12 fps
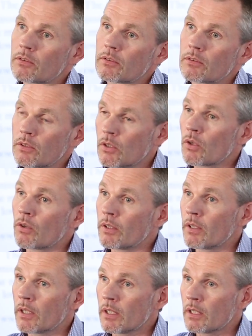
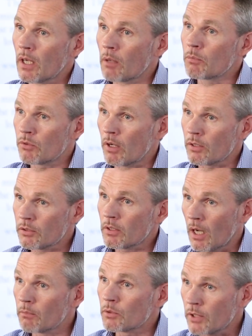securing the Carbon Trust
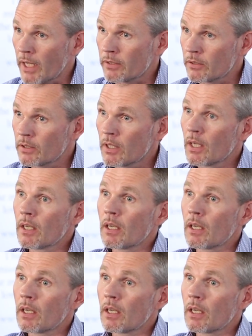carbon standard